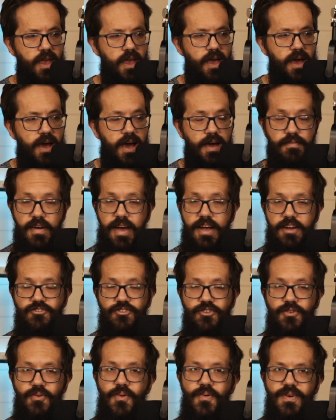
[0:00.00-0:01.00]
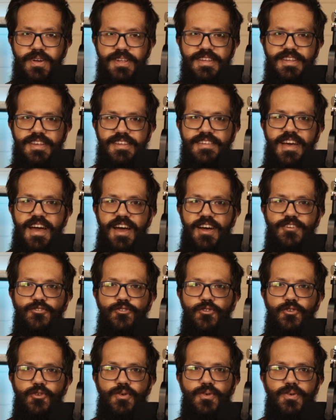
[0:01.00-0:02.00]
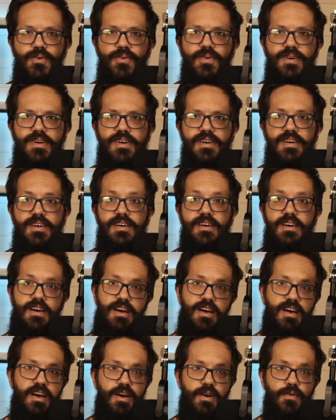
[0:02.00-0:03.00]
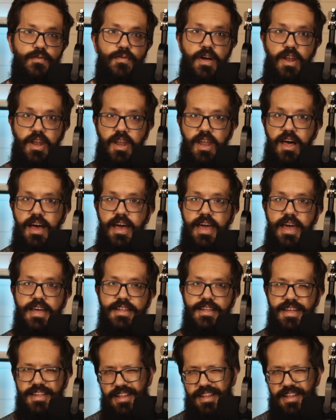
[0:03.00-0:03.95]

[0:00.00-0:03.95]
I've actually wanted a tattoo of a lion and a